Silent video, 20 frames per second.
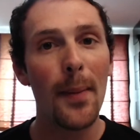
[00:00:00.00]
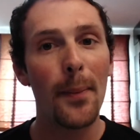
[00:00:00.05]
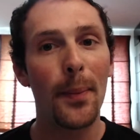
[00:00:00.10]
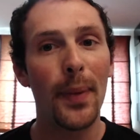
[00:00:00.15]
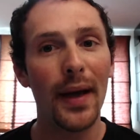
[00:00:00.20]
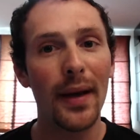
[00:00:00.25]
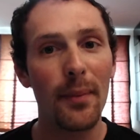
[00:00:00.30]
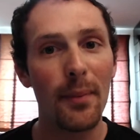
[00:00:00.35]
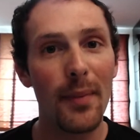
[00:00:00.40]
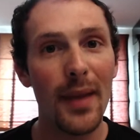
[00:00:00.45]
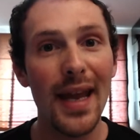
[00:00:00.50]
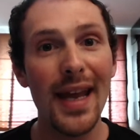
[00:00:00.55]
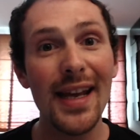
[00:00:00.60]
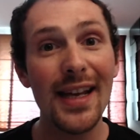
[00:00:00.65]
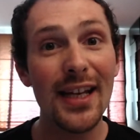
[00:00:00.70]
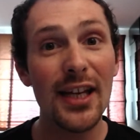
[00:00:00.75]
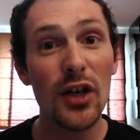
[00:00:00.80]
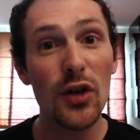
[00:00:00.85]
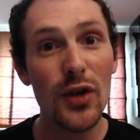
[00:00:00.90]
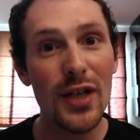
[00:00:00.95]
But
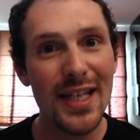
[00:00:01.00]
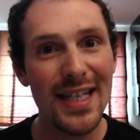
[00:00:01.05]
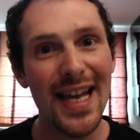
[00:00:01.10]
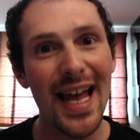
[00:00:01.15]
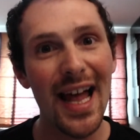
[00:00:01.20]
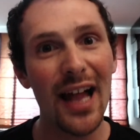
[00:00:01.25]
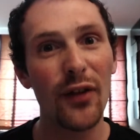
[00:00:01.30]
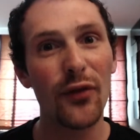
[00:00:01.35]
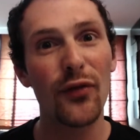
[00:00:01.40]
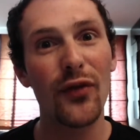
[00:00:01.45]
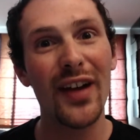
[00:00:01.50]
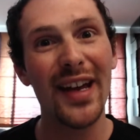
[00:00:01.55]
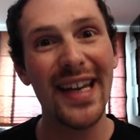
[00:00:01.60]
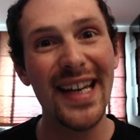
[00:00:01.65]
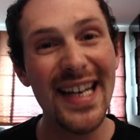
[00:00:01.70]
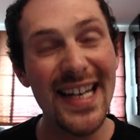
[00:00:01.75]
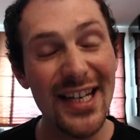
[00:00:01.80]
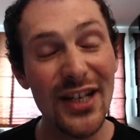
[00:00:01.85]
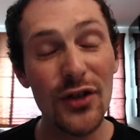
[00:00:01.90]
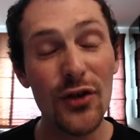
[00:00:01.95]
make yourself
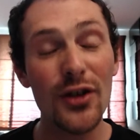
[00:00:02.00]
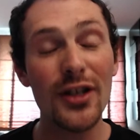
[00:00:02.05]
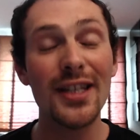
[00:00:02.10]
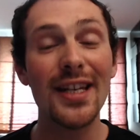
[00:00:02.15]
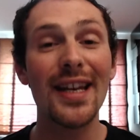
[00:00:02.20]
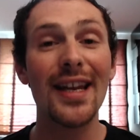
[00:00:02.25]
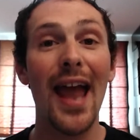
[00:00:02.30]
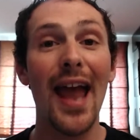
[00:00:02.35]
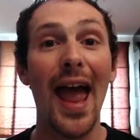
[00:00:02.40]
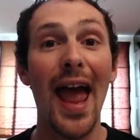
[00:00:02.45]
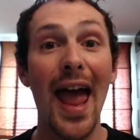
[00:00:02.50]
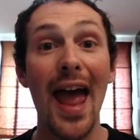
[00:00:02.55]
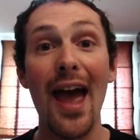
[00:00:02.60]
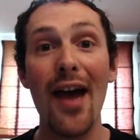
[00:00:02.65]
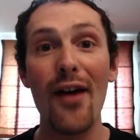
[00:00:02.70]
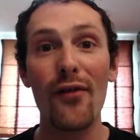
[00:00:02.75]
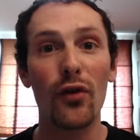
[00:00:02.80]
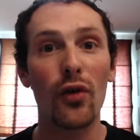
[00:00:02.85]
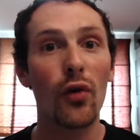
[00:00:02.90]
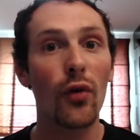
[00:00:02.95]
interesting,
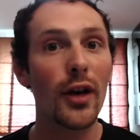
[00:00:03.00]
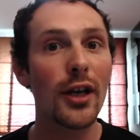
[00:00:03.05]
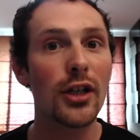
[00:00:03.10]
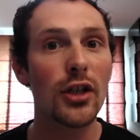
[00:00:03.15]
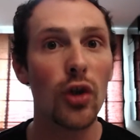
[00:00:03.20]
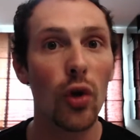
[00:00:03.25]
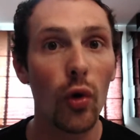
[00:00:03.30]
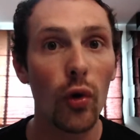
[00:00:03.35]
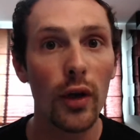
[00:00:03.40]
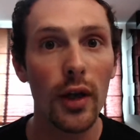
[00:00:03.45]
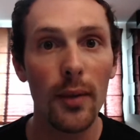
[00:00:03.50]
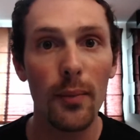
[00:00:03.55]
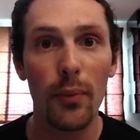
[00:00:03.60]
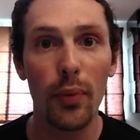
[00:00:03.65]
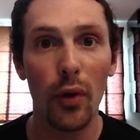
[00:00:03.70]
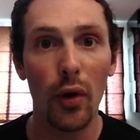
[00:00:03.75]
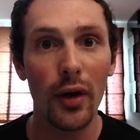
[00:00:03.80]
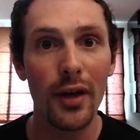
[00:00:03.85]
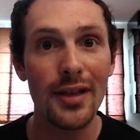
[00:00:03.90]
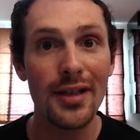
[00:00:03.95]
have great talking
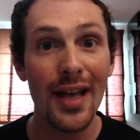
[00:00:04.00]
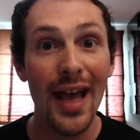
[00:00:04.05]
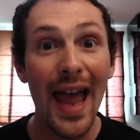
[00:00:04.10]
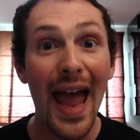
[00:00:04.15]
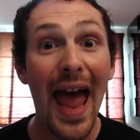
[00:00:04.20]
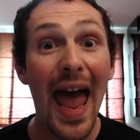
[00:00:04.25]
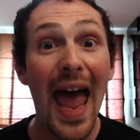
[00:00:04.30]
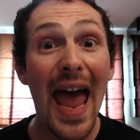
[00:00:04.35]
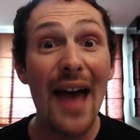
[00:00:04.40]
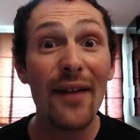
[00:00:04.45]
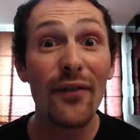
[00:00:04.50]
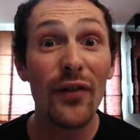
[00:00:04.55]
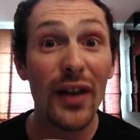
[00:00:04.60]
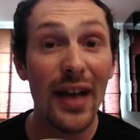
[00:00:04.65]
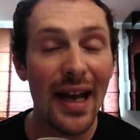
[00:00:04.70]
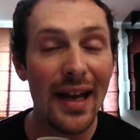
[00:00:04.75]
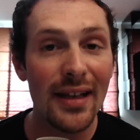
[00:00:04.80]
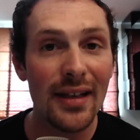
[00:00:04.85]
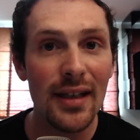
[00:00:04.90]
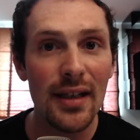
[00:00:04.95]
points, have an
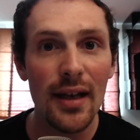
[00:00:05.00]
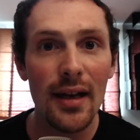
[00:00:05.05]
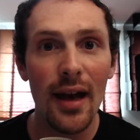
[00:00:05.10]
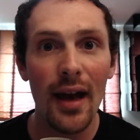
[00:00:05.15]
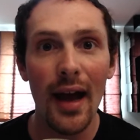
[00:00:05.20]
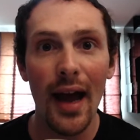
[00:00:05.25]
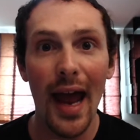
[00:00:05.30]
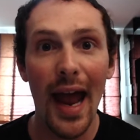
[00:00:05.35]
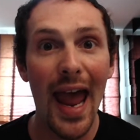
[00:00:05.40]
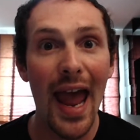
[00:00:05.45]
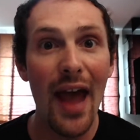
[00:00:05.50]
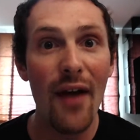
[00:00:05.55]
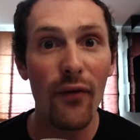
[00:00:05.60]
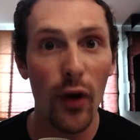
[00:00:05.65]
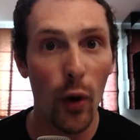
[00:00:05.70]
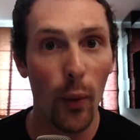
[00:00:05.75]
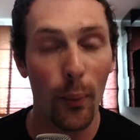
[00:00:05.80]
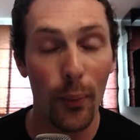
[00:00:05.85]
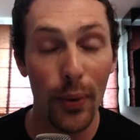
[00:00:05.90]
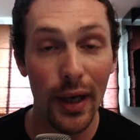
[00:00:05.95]
idea, have
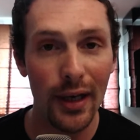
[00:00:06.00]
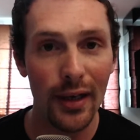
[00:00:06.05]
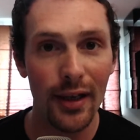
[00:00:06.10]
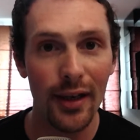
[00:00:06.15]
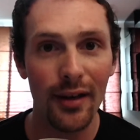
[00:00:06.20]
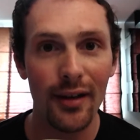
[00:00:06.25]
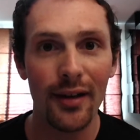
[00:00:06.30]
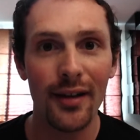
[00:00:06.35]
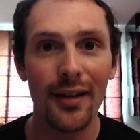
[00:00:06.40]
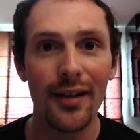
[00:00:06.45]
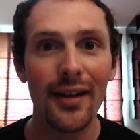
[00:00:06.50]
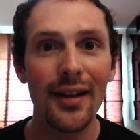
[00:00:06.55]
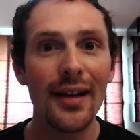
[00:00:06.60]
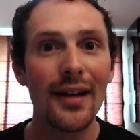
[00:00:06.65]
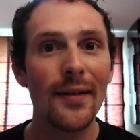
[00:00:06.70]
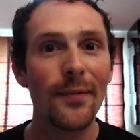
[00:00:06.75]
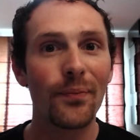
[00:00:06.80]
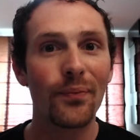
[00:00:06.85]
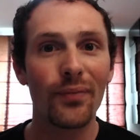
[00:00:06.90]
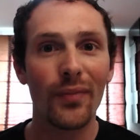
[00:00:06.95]
an opinion
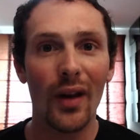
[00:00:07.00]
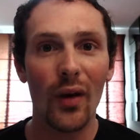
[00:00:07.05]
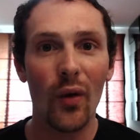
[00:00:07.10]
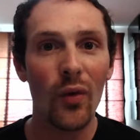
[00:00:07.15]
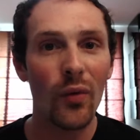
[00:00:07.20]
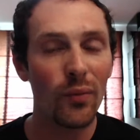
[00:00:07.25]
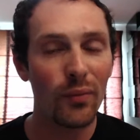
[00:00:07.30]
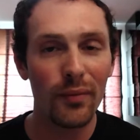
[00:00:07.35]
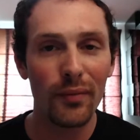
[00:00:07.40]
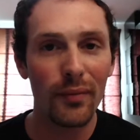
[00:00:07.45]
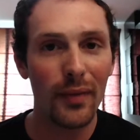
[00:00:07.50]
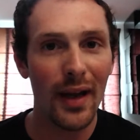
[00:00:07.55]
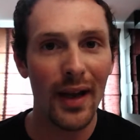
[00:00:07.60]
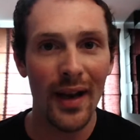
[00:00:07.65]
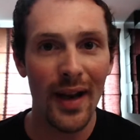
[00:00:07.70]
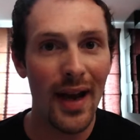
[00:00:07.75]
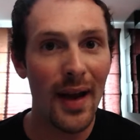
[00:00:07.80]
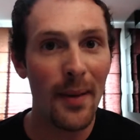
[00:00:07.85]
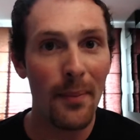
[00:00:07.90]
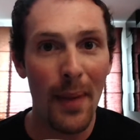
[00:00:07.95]

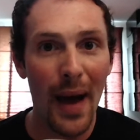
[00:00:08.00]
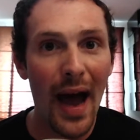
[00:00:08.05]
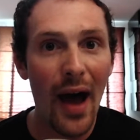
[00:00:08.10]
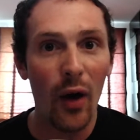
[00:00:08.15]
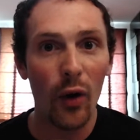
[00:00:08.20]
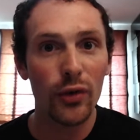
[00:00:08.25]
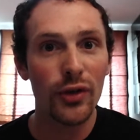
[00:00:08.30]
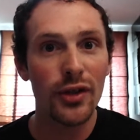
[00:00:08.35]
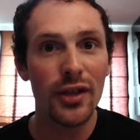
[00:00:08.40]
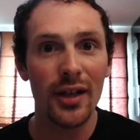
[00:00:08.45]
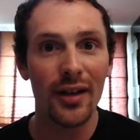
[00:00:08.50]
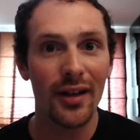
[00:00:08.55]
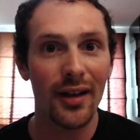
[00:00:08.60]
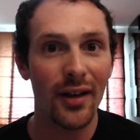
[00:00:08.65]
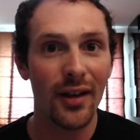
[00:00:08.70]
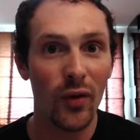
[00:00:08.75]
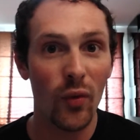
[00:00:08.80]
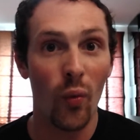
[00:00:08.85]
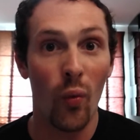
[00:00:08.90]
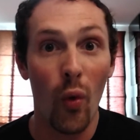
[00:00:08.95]
about
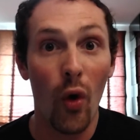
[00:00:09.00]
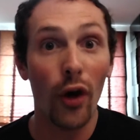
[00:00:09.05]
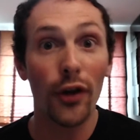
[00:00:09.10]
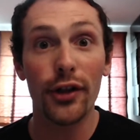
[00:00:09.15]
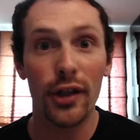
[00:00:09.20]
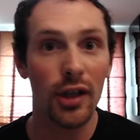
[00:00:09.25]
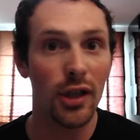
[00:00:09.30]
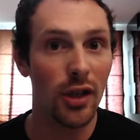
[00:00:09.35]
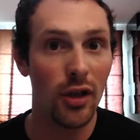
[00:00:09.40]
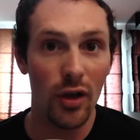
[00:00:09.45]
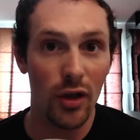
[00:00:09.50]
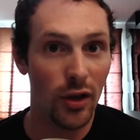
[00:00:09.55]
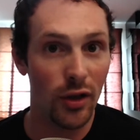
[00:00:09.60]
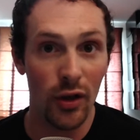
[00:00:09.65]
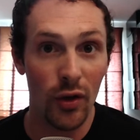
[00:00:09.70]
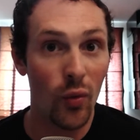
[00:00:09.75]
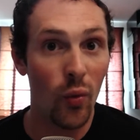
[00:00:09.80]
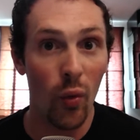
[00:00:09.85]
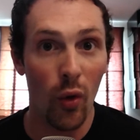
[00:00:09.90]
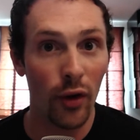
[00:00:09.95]
what
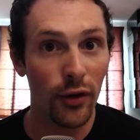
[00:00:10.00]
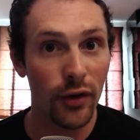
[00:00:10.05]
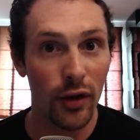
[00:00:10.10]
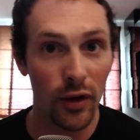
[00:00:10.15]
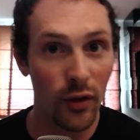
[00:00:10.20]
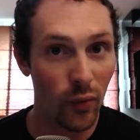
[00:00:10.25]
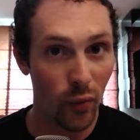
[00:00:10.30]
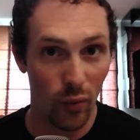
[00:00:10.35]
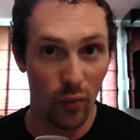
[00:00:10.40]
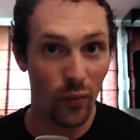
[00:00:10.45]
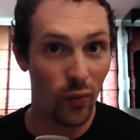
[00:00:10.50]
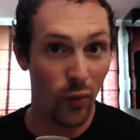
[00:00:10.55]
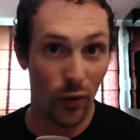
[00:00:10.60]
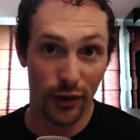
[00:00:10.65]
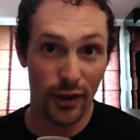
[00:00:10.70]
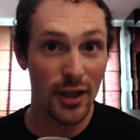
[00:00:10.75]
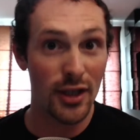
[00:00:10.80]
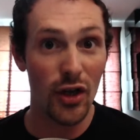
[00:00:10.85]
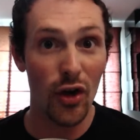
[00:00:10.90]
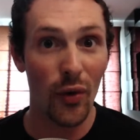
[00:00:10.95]

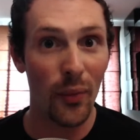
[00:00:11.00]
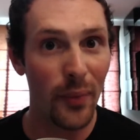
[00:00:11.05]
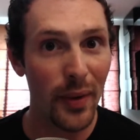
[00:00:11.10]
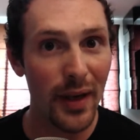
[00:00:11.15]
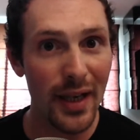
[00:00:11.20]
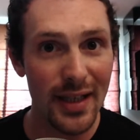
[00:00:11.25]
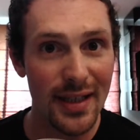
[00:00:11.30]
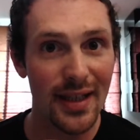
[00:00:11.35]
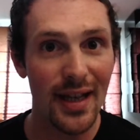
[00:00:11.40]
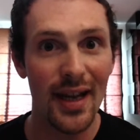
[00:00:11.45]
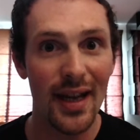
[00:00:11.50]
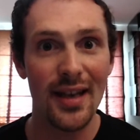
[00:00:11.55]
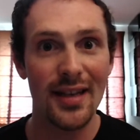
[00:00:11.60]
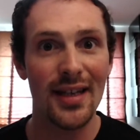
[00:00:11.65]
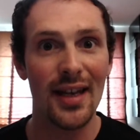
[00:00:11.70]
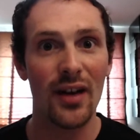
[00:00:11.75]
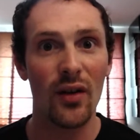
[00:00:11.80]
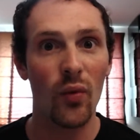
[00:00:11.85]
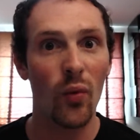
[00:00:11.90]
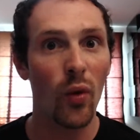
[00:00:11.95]
is your business
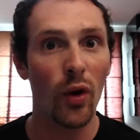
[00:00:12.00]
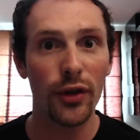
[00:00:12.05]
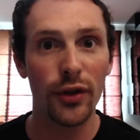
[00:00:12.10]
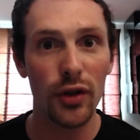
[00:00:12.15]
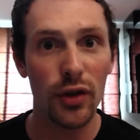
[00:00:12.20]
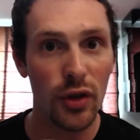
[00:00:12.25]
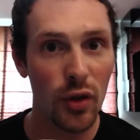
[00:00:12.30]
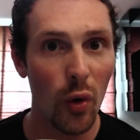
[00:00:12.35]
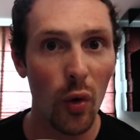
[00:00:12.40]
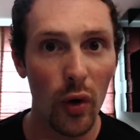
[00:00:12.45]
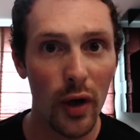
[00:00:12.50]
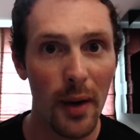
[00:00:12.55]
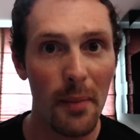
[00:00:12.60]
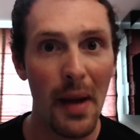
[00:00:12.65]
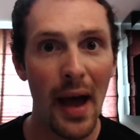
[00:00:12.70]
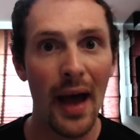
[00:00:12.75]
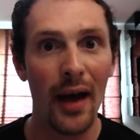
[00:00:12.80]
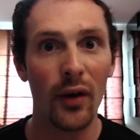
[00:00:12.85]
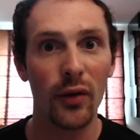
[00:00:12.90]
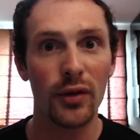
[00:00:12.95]
and what you talk
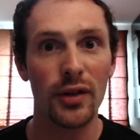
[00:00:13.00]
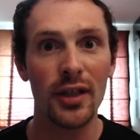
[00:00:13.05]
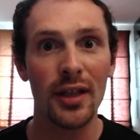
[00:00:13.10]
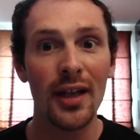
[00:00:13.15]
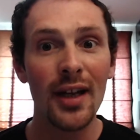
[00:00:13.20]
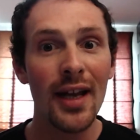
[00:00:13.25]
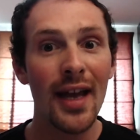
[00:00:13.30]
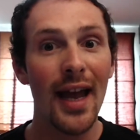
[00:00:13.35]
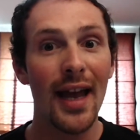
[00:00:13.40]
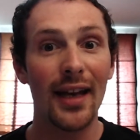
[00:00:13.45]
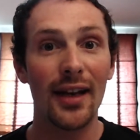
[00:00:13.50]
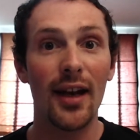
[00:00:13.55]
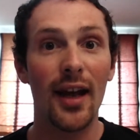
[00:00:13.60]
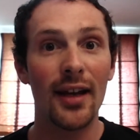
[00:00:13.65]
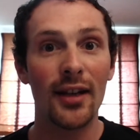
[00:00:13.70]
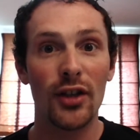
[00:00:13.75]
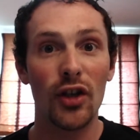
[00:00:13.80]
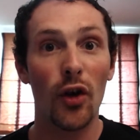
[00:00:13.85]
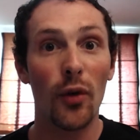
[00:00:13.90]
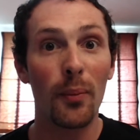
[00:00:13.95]
about,
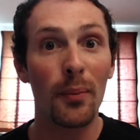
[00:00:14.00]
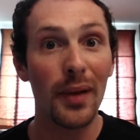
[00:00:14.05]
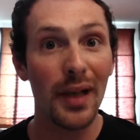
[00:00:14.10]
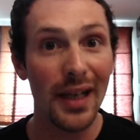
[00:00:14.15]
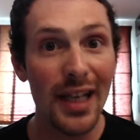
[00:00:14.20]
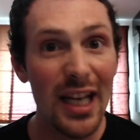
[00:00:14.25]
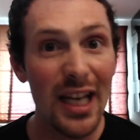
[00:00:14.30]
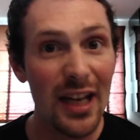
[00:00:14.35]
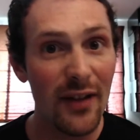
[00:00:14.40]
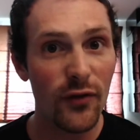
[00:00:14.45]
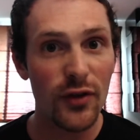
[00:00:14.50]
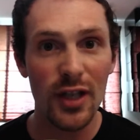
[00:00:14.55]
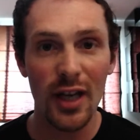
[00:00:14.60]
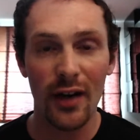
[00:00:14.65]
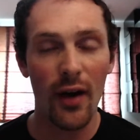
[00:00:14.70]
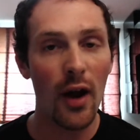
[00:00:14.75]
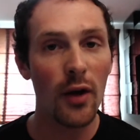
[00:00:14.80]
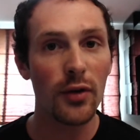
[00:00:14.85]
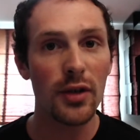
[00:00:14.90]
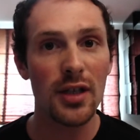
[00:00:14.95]
and your beliefs
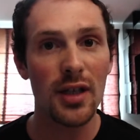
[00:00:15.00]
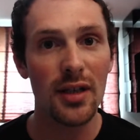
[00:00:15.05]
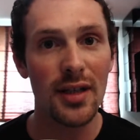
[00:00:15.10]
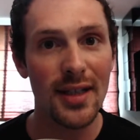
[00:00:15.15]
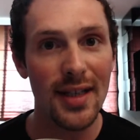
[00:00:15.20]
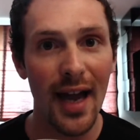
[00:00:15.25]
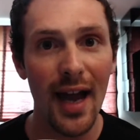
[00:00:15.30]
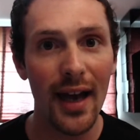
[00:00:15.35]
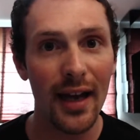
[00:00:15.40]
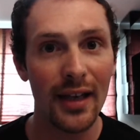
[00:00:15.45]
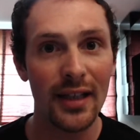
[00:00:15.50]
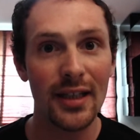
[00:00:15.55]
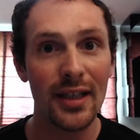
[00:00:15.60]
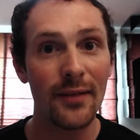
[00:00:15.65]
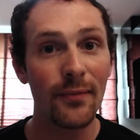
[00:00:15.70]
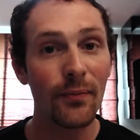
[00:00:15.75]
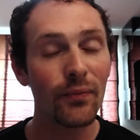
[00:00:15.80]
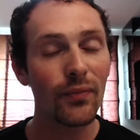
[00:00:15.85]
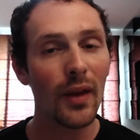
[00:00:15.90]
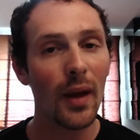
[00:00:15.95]
around society.